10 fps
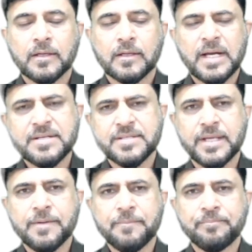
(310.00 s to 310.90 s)
Let's
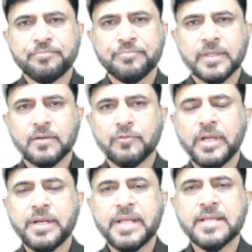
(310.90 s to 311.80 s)
see.
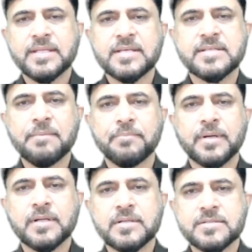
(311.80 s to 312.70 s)
We take the
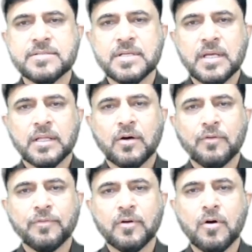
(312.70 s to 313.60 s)
examples
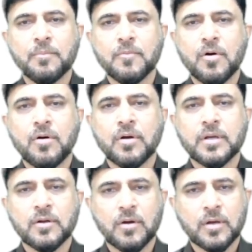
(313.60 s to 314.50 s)
of alarm
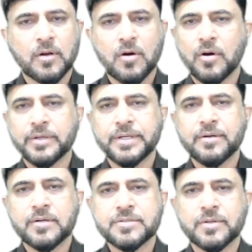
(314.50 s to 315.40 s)
clock did
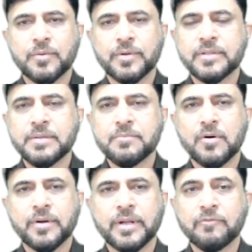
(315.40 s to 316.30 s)
not sound in the
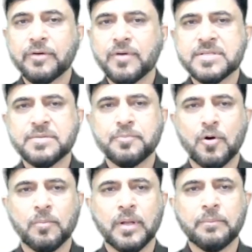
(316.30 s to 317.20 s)
morning. What was the
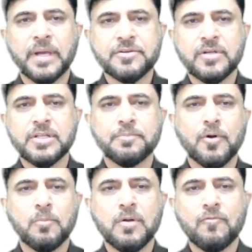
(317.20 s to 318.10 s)
problem? Actually, the
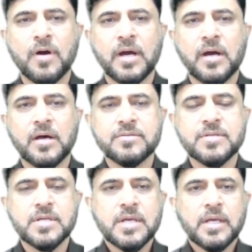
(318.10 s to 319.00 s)
problem
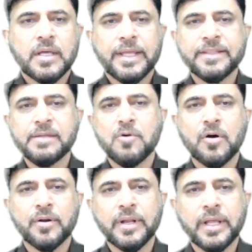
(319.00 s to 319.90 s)
was in the
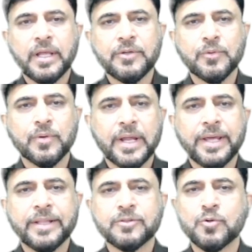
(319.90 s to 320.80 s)
morning you
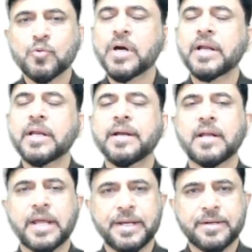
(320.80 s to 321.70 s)
ran through a
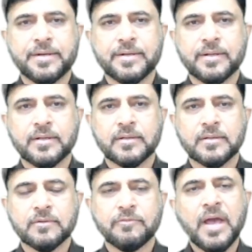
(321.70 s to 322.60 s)
red light.
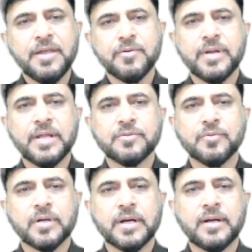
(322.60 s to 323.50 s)
Why you ran
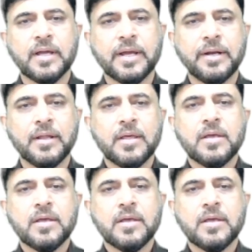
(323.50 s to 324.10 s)
through a red light?